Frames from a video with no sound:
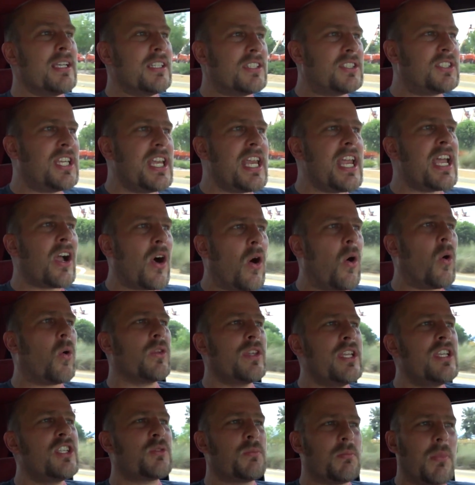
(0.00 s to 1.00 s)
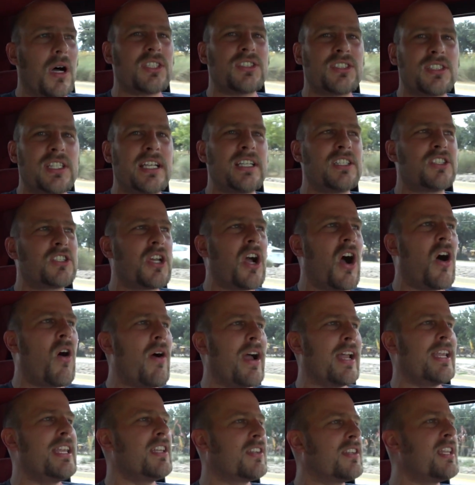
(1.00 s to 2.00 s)
seeing all these Mustangs go,
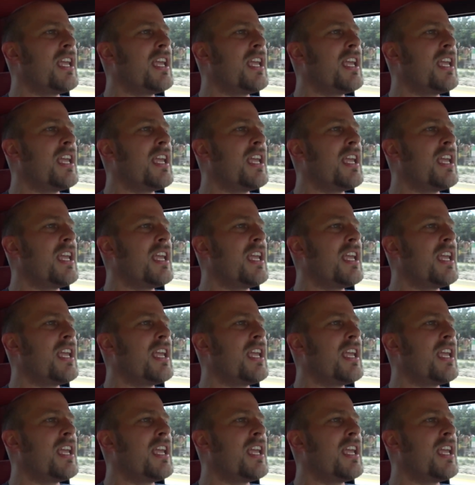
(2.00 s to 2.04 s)
and you